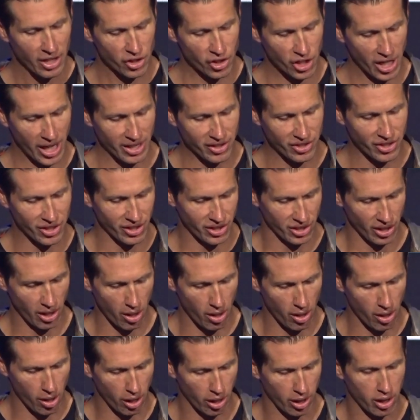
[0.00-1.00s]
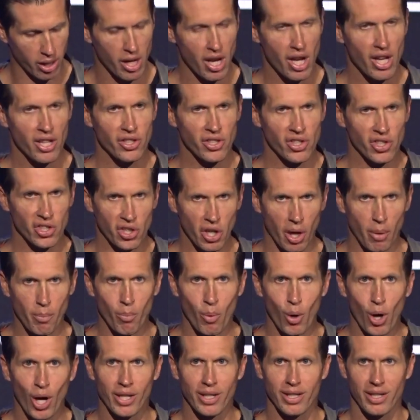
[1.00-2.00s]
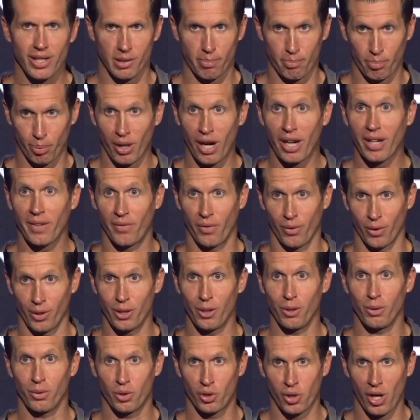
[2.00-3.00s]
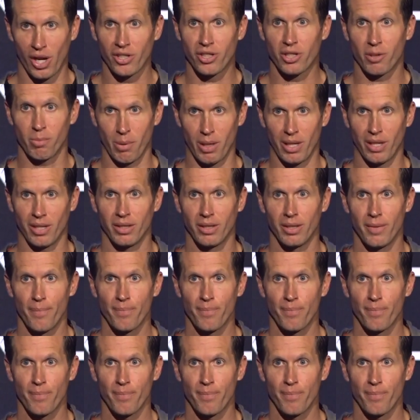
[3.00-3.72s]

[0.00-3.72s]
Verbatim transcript: chances are someone is praying for you. Trust me.